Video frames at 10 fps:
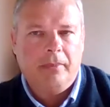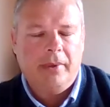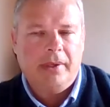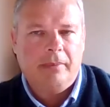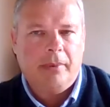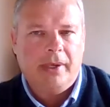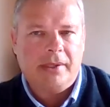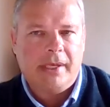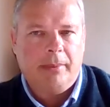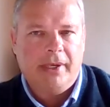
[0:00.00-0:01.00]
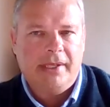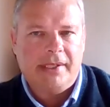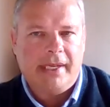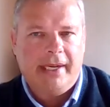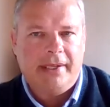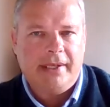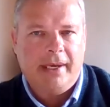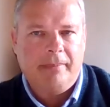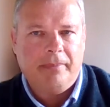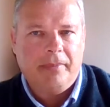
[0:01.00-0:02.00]
where someone has said,
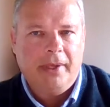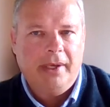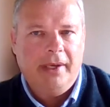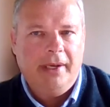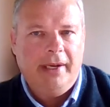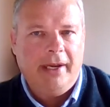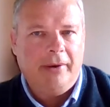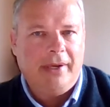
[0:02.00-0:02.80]
you know,